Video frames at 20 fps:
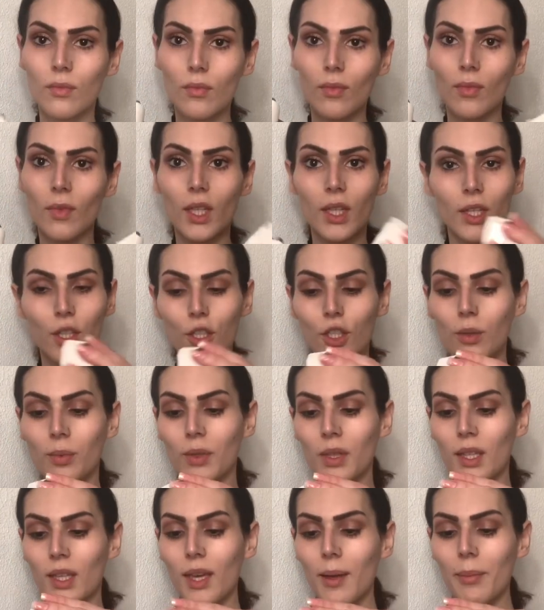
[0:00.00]
And then you just put the
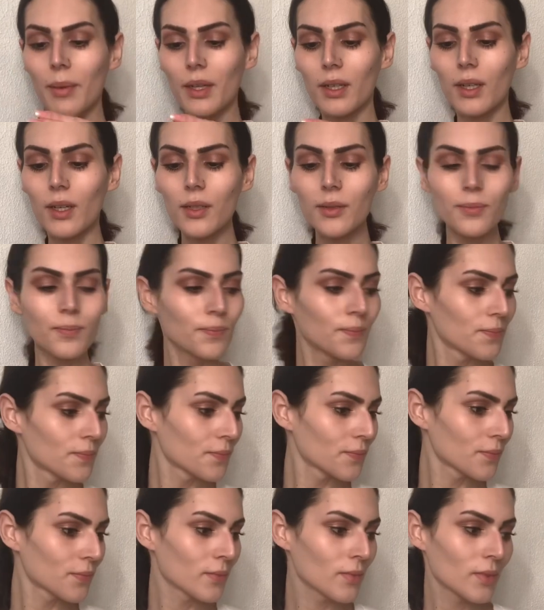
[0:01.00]
cap back on
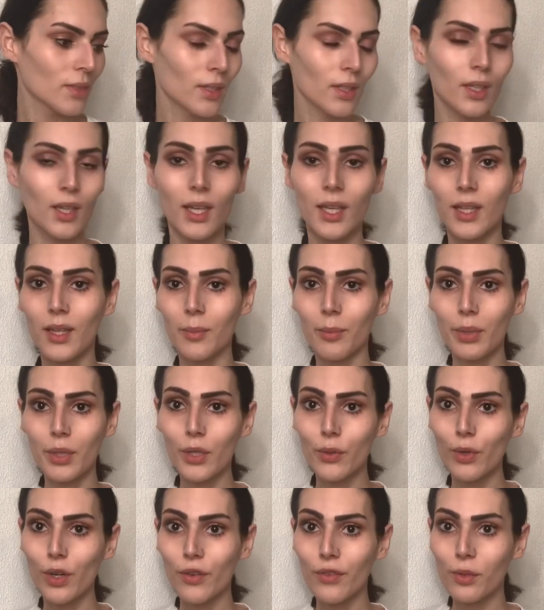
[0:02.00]
and then put it
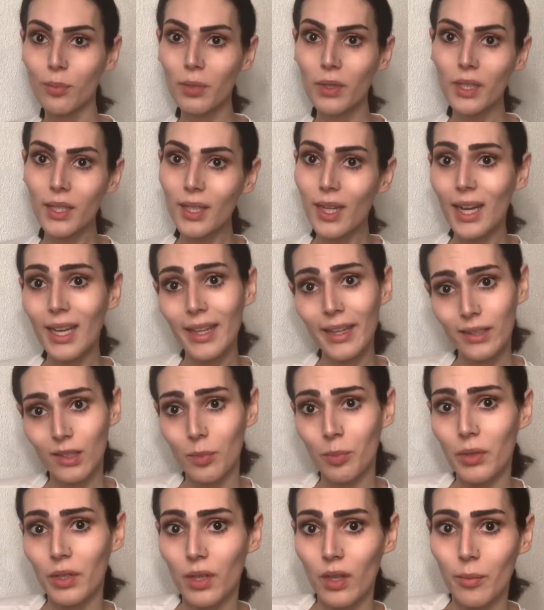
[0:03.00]
wherever you put it. I like to
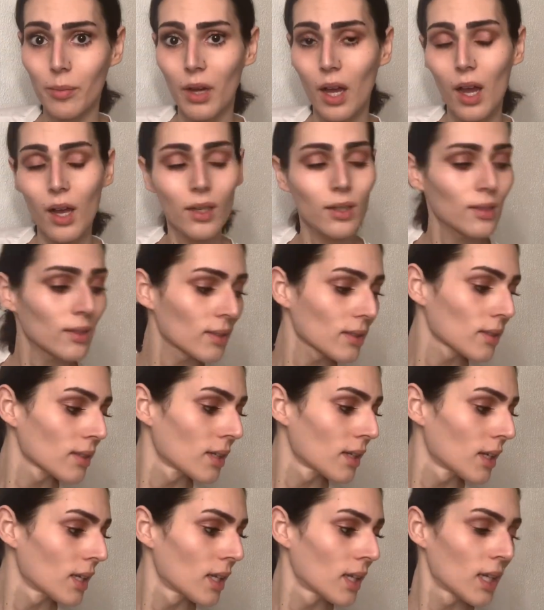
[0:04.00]
put it in the box.
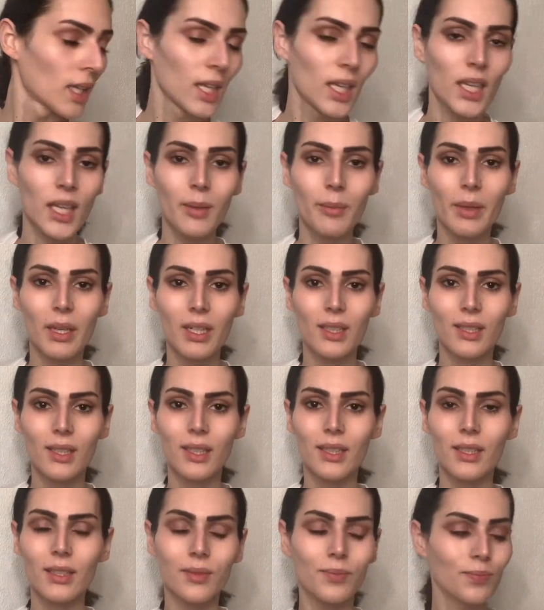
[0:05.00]
It makes
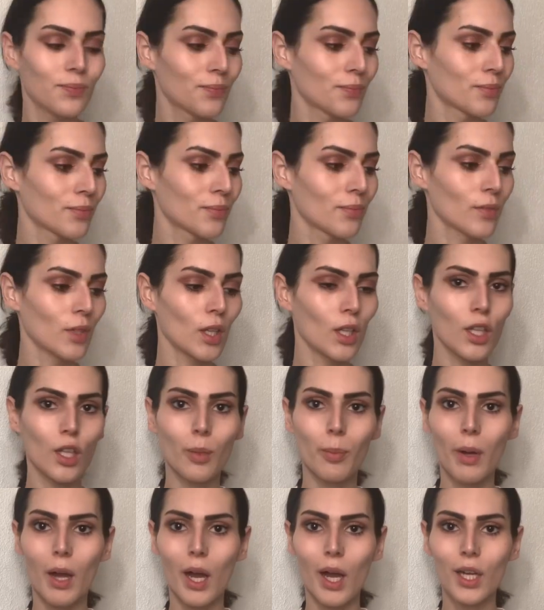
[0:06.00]
it look
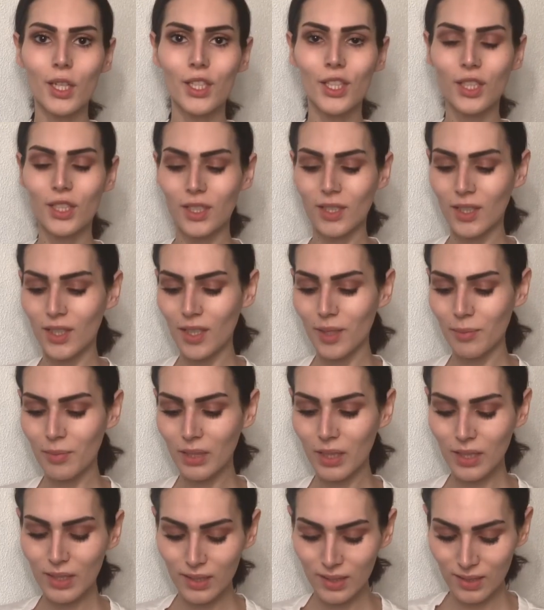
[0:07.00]
posh, and
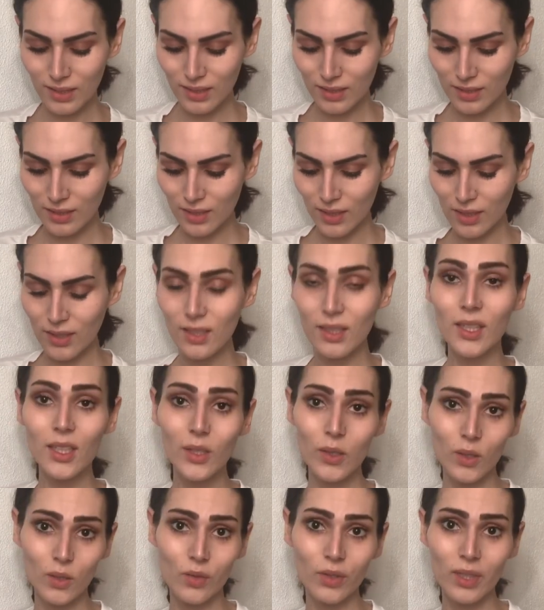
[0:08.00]
plus it
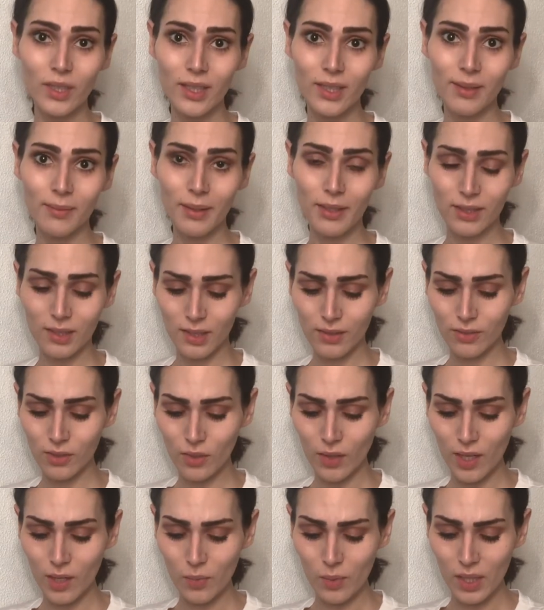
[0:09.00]
was really expensive, so I
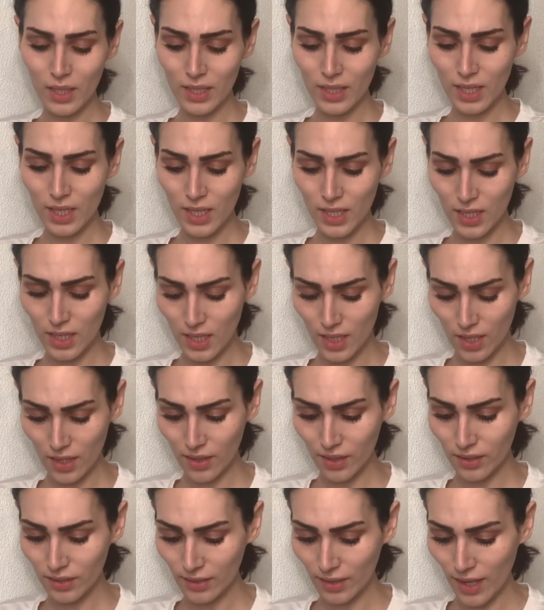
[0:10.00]
don't want nothing
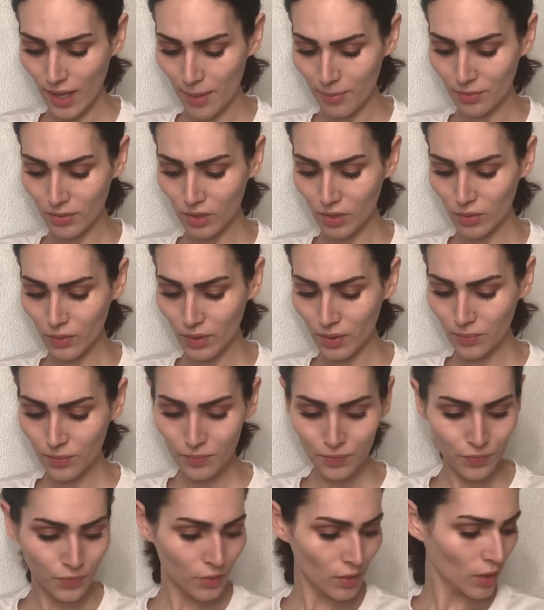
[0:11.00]
to happen to it.
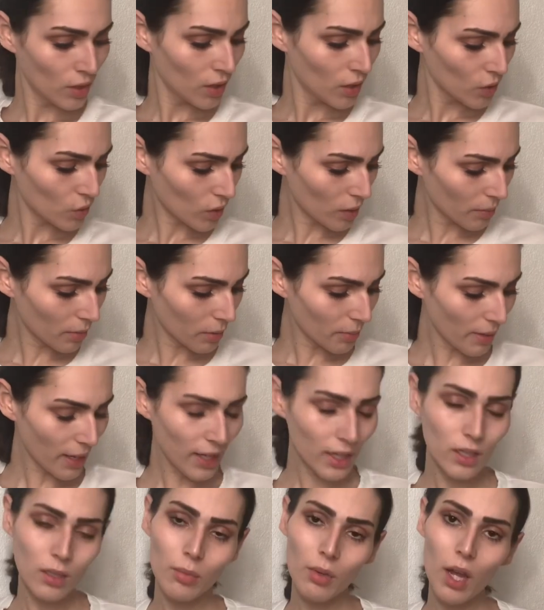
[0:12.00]
So I put it back
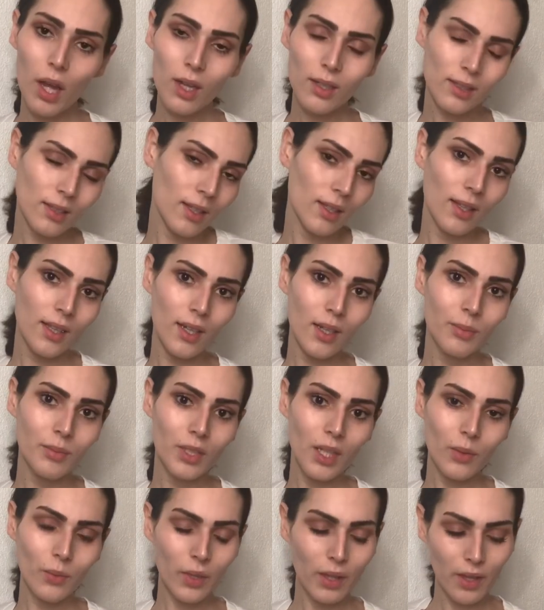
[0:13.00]
in the box and then I'm
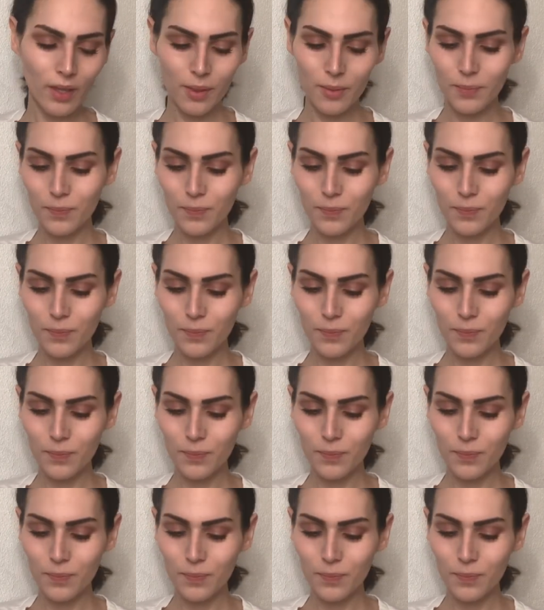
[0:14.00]
done with it.